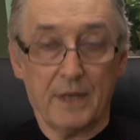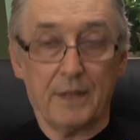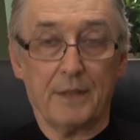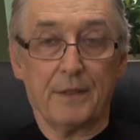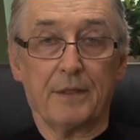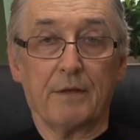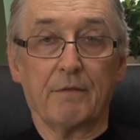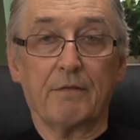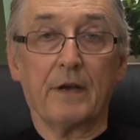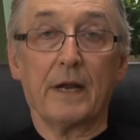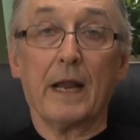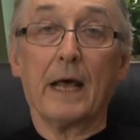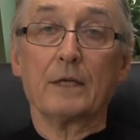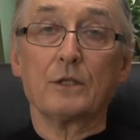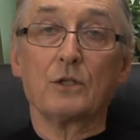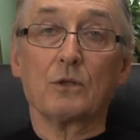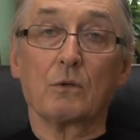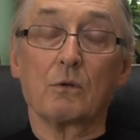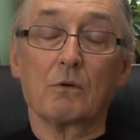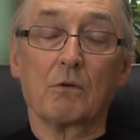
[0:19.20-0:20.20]
with the
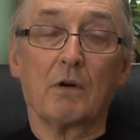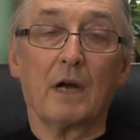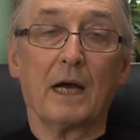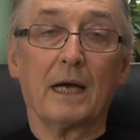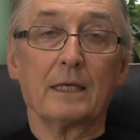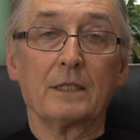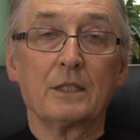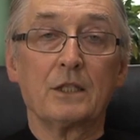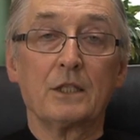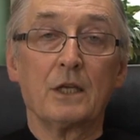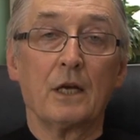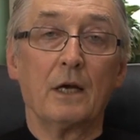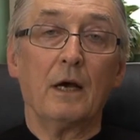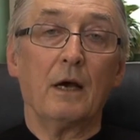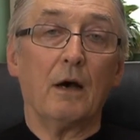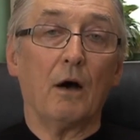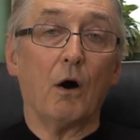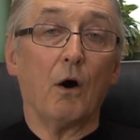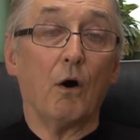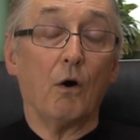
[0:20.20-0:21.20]
financial crash
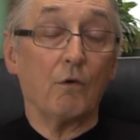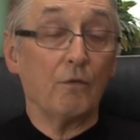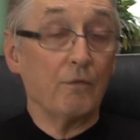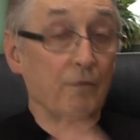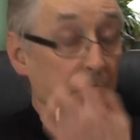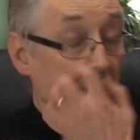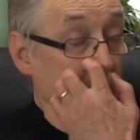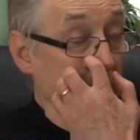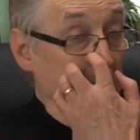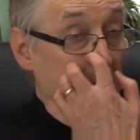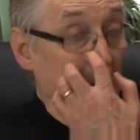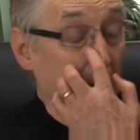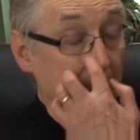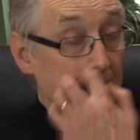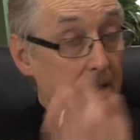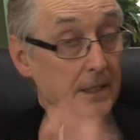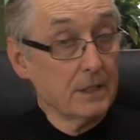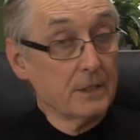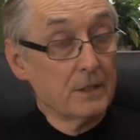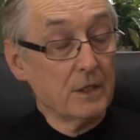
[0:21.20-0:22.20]
of the
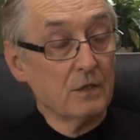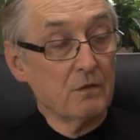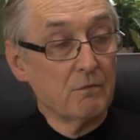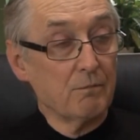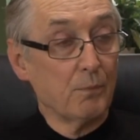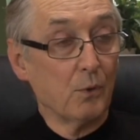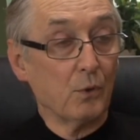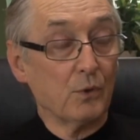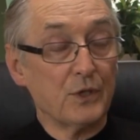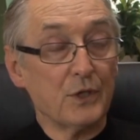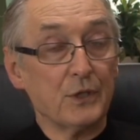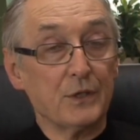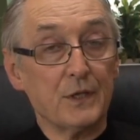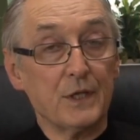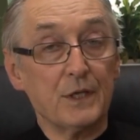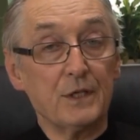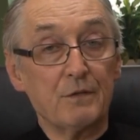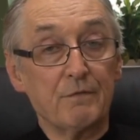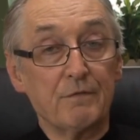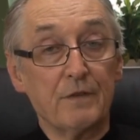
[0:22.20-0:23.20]
ideas that have brought us
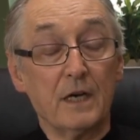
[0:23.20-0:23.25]
this